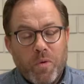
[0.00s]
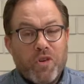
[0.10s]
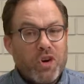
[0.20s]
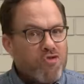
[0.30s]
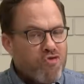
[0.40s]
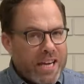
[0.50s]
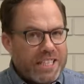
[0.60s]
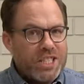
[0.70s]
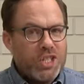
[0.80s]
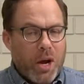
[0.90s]
we've got a great
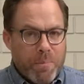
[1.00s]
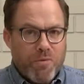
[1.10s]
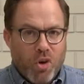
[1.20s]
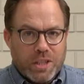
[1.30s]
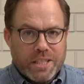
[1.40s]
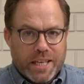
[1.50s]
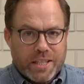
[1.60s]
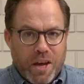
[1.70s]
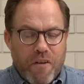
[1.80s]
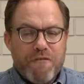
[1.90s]
design project